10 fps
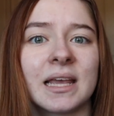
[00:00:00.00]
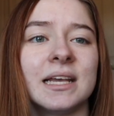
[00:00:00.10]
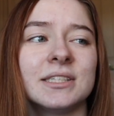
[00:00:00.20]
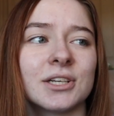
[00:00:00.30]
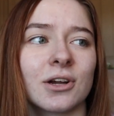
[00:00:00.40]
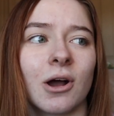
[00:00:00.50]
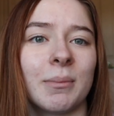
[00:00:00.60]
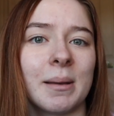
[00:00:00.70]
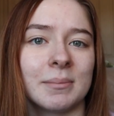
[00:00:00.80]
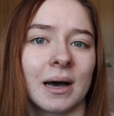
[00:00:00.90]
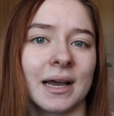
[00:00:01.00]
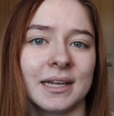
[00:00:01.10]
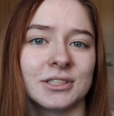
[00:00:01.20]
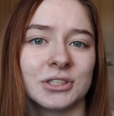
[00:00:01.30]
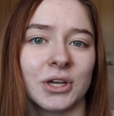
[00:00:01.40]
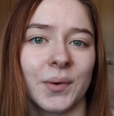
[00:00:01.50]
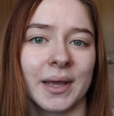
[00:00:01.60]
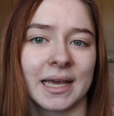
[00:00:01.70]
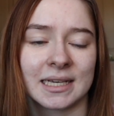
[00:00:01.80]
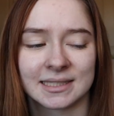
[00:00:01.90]
easier on my mind,
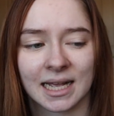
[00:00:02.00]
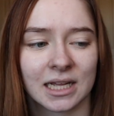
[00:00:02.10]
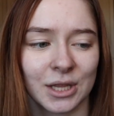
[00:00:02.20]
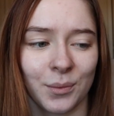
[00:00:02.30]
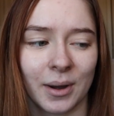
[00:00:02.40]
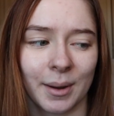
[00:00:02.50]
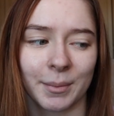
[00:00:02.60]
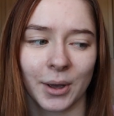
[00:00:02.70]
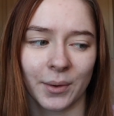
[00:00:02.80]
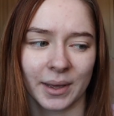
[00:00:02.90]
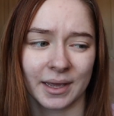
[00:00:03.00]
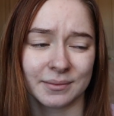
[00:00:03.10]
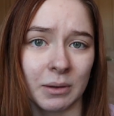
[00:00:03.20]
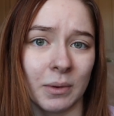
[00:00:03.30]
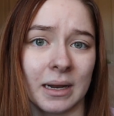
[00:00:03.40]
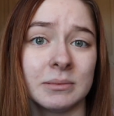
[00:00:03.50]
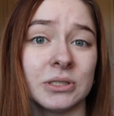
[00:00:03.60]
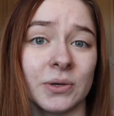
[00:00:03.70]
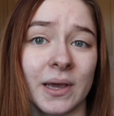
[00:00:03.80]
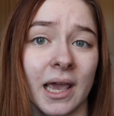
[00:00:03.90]
knowing exactly where I'm going and what I'm
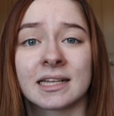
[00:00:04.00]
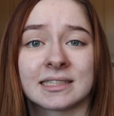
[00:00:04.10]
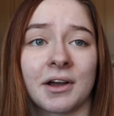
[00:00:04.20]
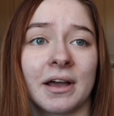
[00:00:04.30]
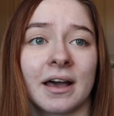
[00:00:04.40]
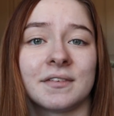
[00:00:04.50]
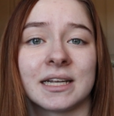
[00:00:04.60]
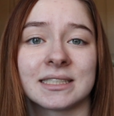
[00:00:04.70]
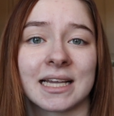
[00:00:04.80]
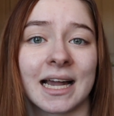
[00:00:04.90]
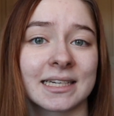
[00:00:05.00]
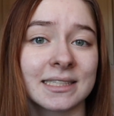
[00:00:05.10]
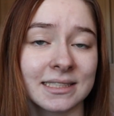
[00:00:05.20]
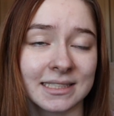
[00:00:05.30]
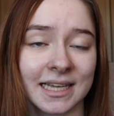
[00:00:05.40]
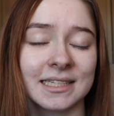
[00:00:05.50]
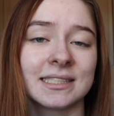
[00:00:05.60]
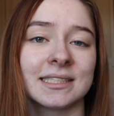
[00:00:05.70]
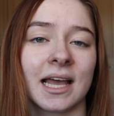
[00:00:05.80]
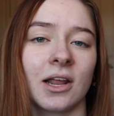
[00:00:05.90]
doing, because now I have an exact date
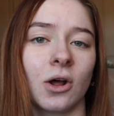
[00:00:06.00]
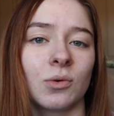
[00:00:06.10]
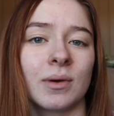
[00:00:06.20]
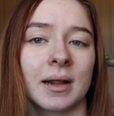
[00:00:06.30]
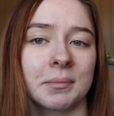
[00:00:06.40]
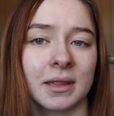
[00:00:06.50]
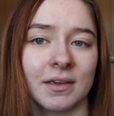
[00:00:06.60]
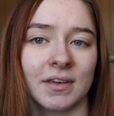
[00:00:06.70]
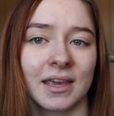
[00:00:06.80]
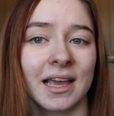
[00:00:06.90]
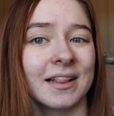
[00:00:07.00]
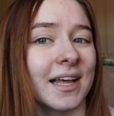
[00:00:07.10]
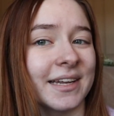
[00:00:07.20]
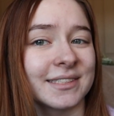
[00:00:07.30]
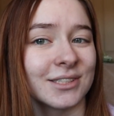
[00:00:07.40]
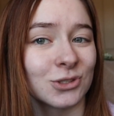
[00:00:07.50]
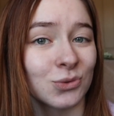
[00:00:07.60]
set on when I'm leaving, and that is the